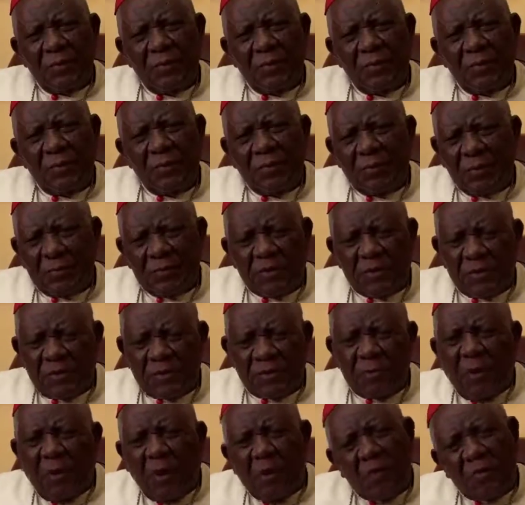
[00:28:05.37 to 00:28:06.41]
there was a
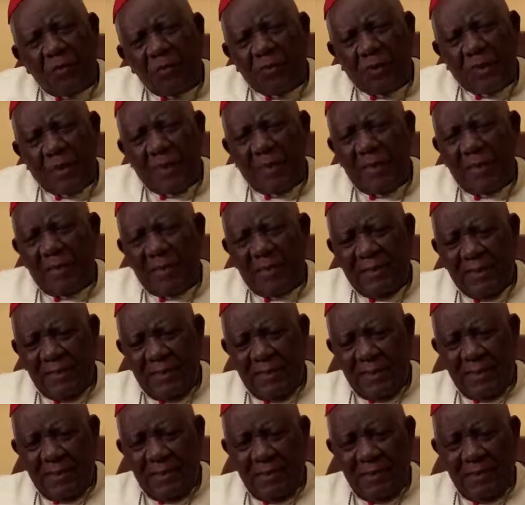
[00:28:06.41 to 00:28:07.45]
small child
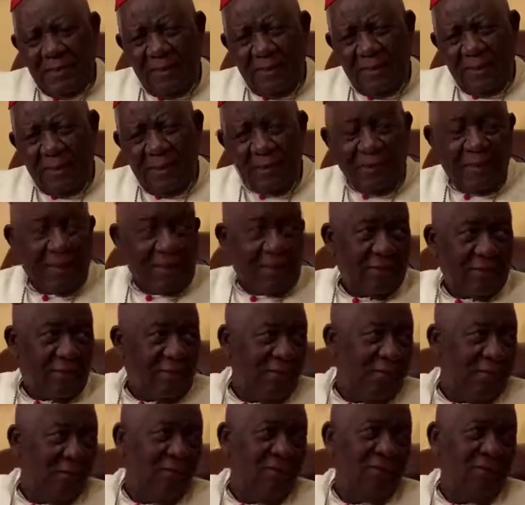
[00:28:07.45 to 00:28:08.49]
here in the
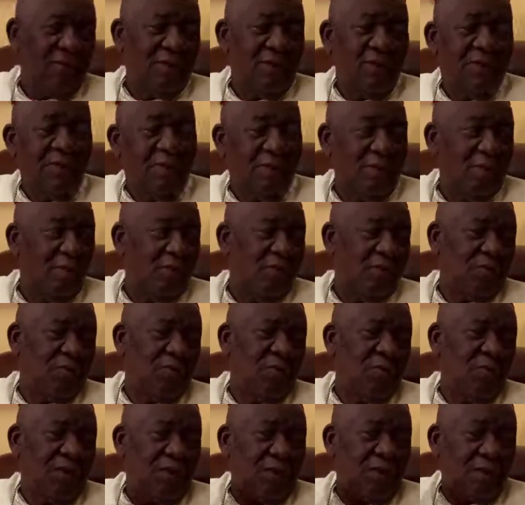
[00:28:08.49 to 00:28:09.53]
cathedral. The mother was
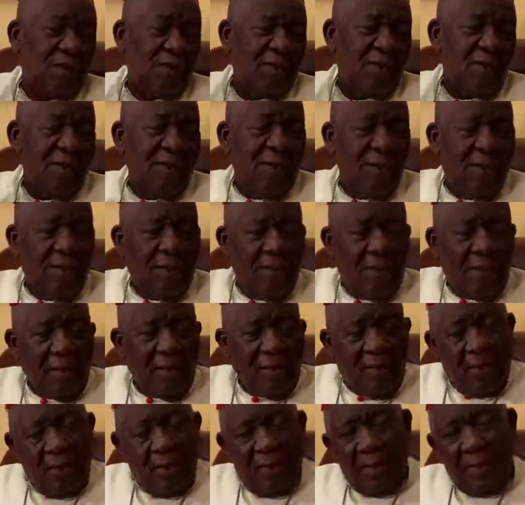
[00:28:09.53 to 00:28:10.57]
working
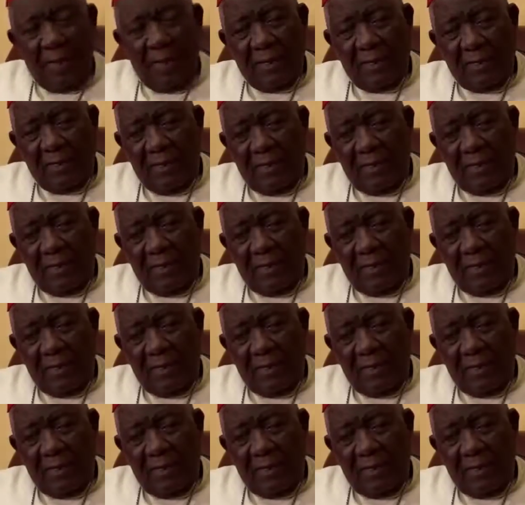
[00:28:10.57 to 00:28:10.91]
at